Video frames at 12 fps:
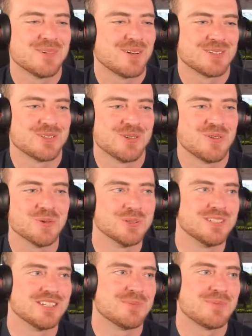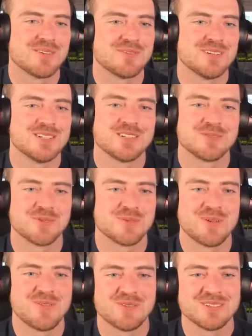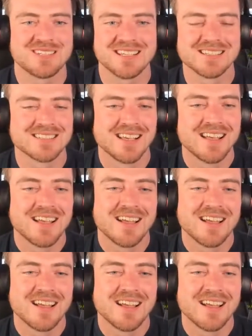but also cool to ship out fish. It's one of my favorite things.